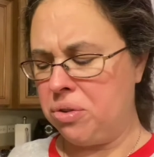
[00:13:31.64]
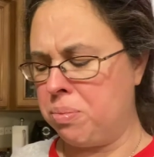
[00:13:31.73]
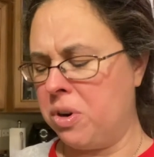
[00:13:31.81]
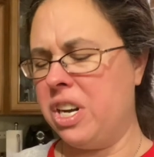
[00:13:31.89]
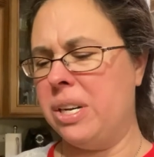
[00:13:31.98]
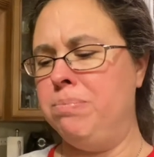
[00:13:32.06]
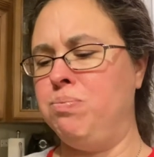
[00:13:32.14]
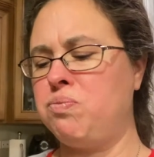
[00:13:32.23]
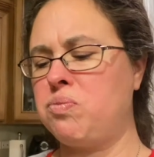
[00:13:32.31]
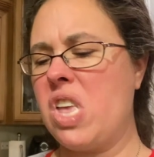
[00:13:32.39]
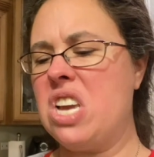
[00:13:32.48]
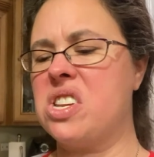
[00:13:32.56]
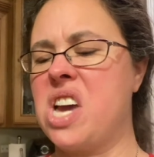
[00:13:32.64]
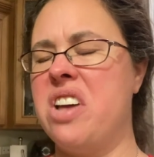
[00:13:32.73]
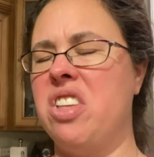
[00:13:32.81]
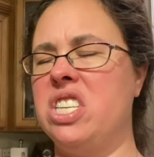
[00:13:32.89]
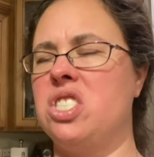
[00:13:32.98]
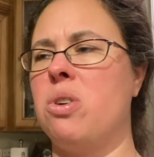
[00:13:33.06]
pretty good. It's kind of
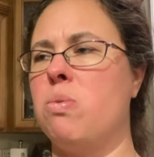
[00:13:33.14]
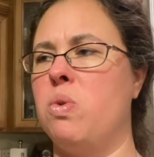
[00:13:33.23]
like dirt and